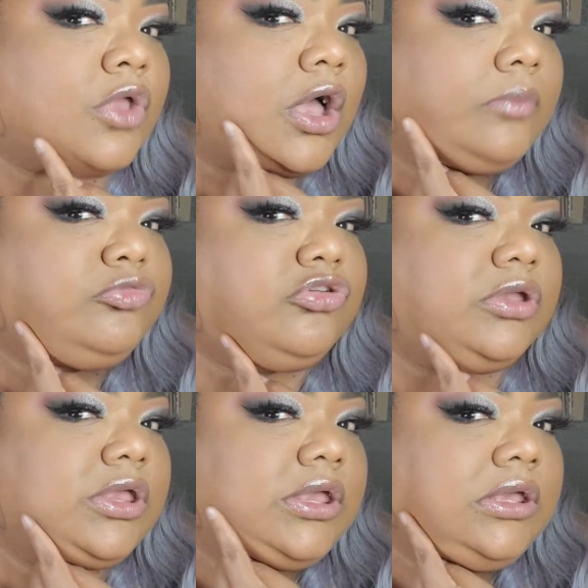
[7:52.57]
I'm
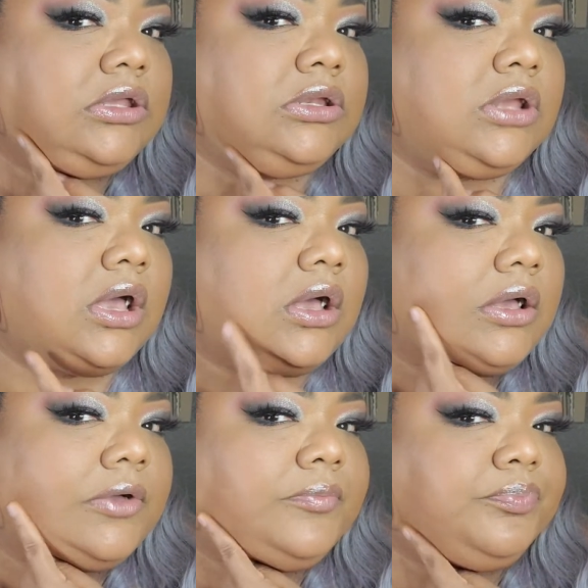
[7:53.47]
drinking
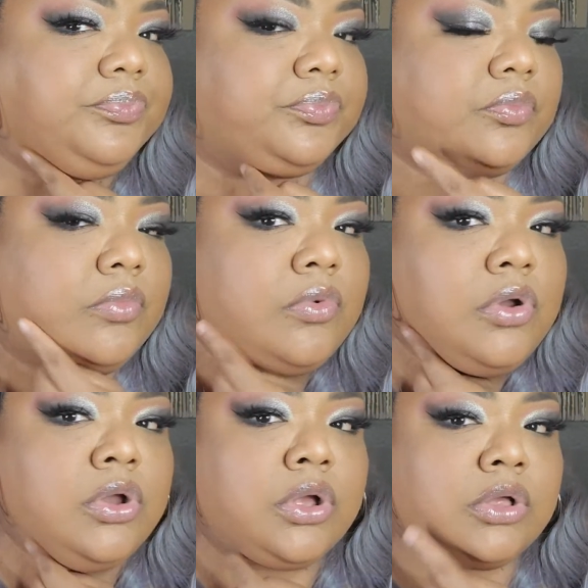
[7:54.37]
um,
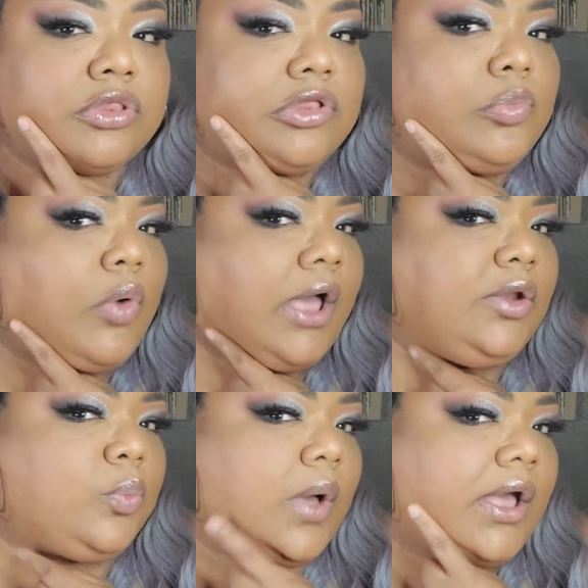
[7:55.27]
some
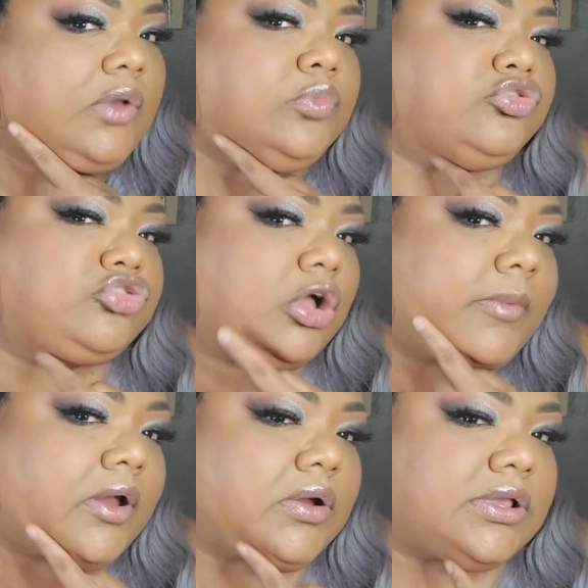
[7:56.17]
white wine with
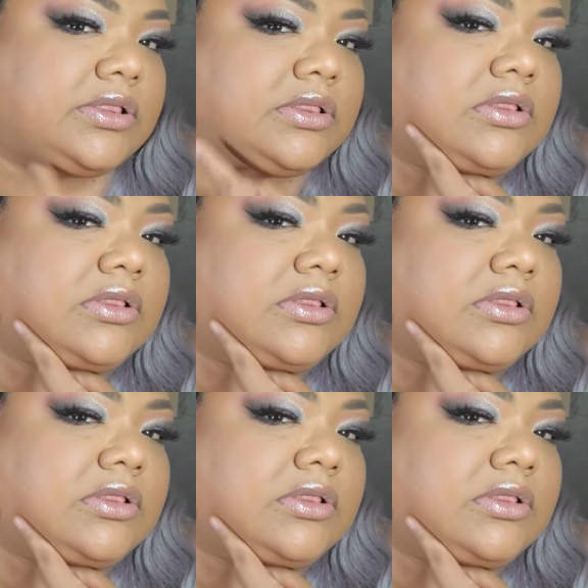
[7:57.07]
strawberries.